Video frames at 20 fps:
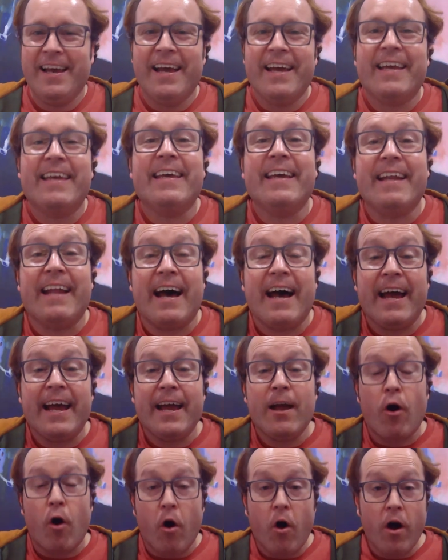
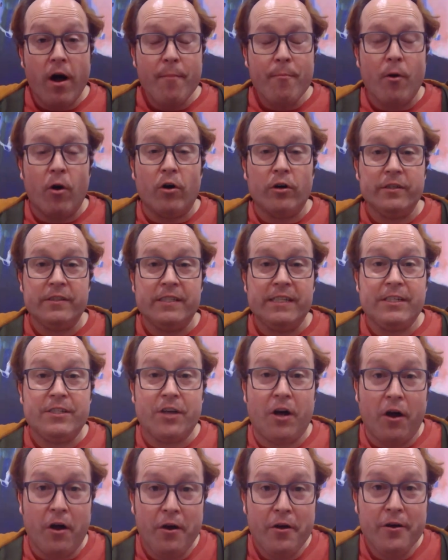G'day, I'm Aussie
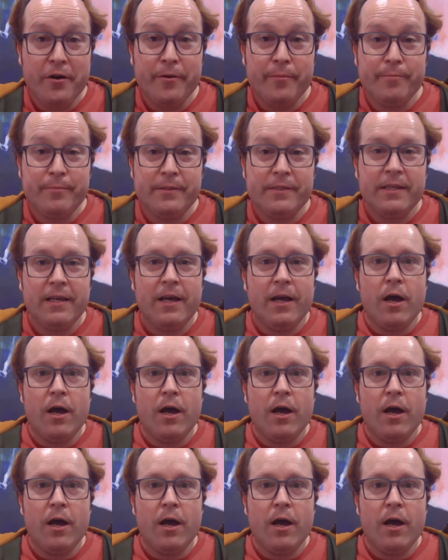Tobes.